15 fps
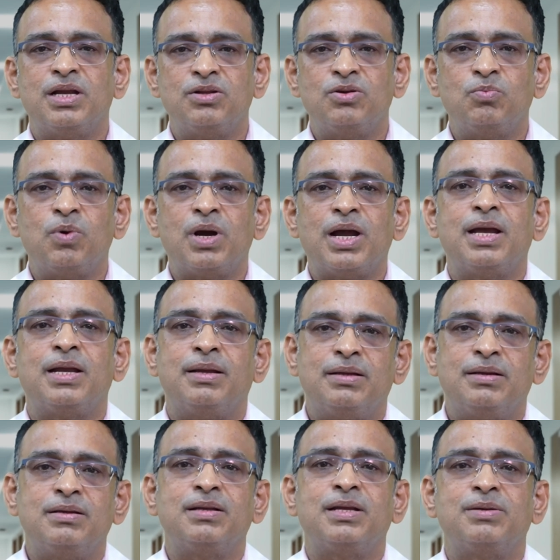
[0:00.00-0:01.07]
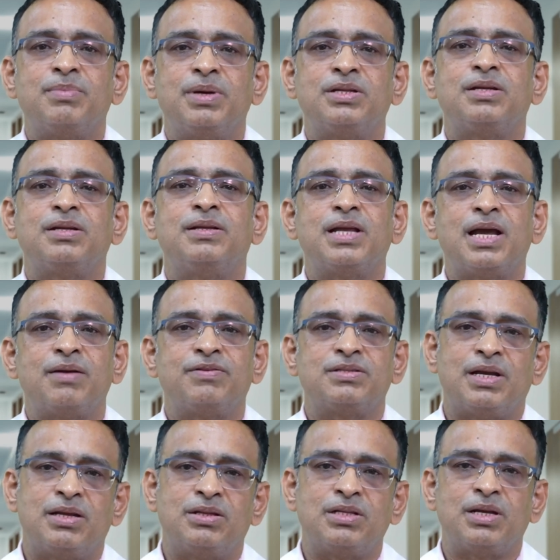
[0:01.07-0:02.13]
into why these patients have
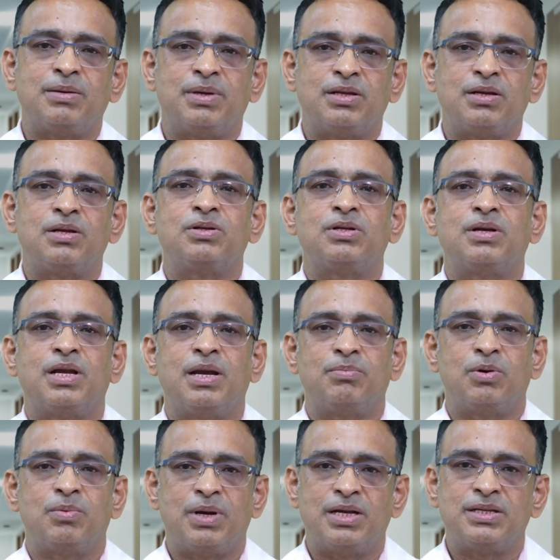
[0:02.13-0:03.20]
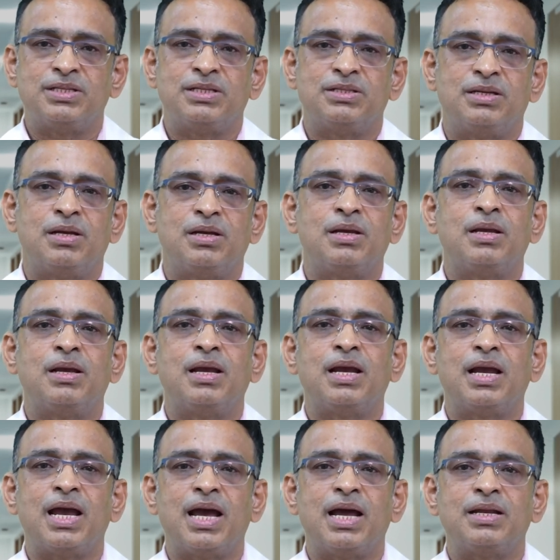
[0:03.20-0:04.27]
such hematological abnormalities,
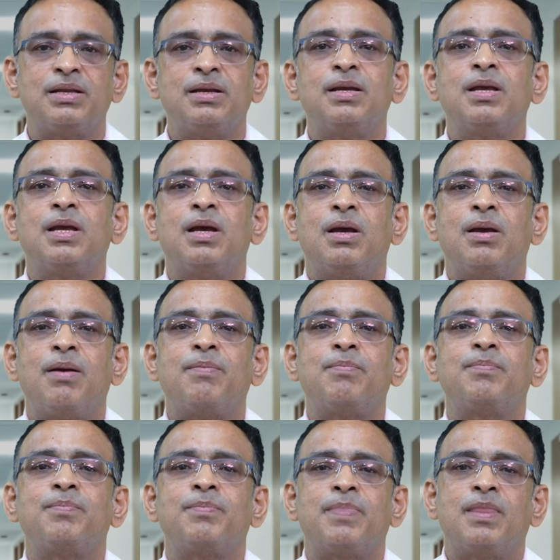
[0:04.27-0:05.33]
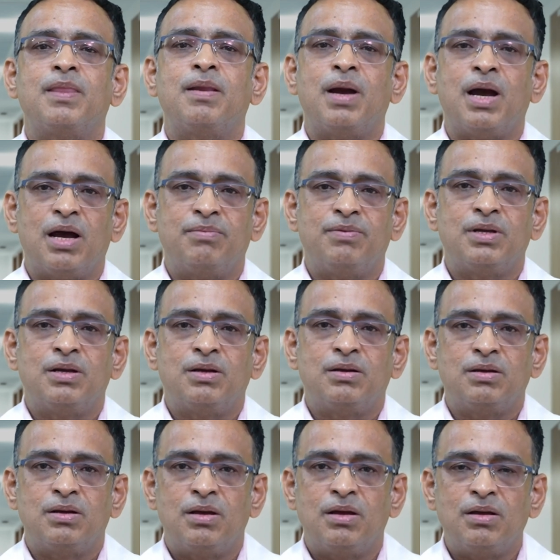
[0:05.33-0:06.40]
and uh, after
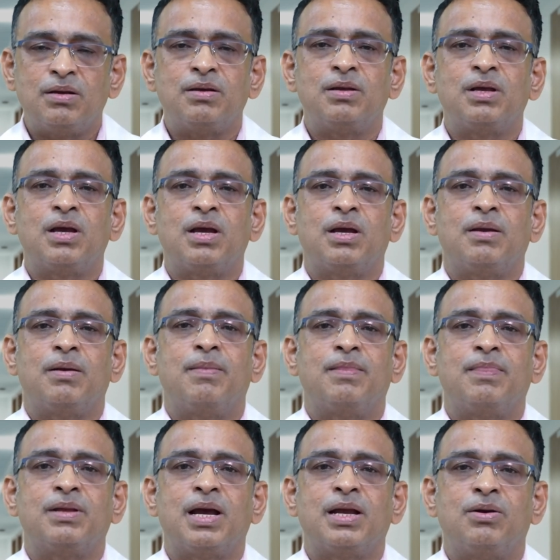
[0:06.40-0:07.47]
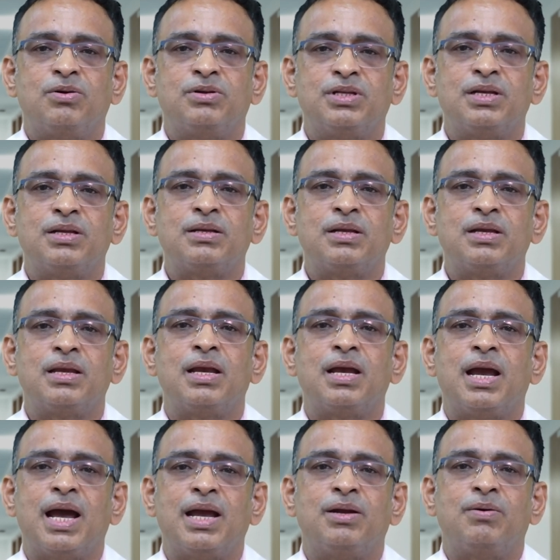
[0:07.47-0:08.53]
uh, diagnosing
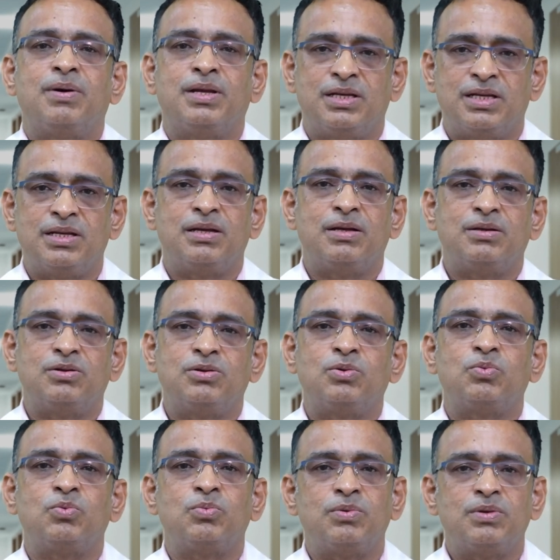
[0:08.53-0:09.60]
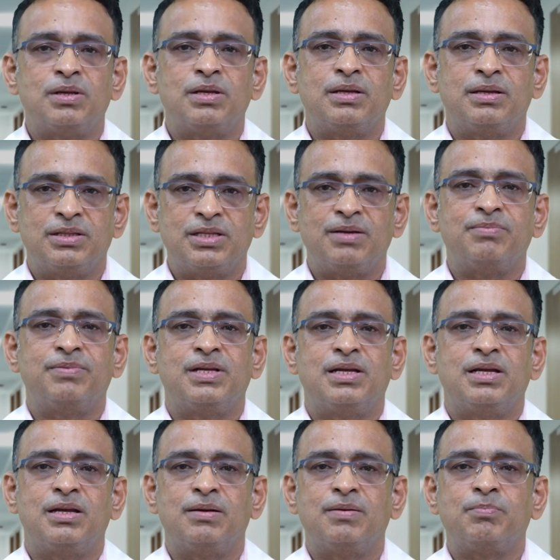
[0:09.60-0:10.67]
accurately to give
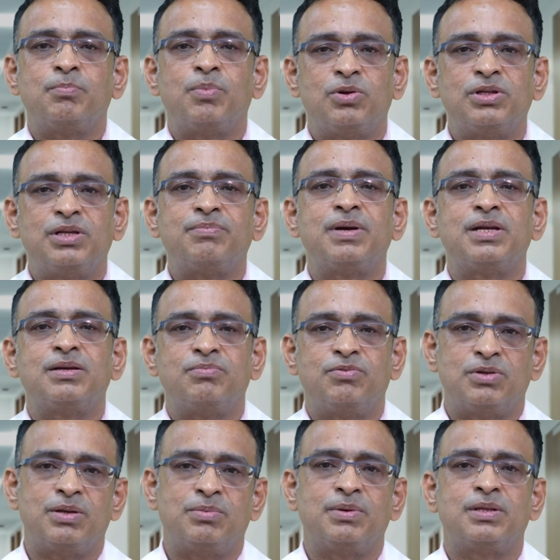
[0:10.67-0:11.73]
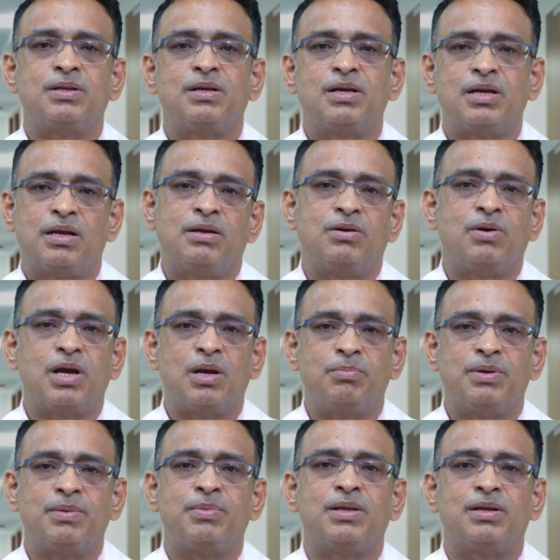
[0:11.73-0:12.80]
the most effective treatment to help
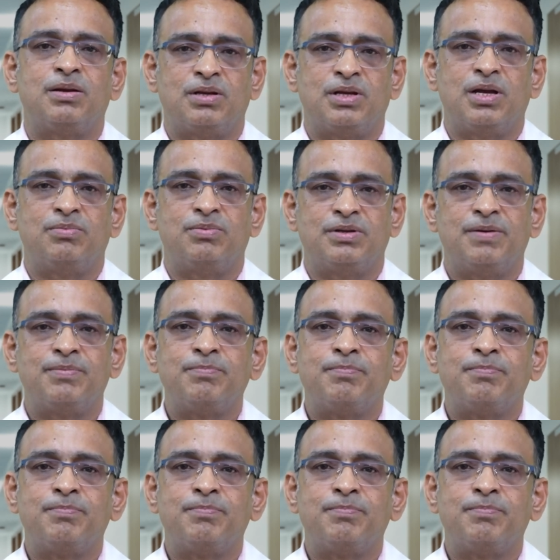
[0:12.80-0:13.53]
them in their recovery.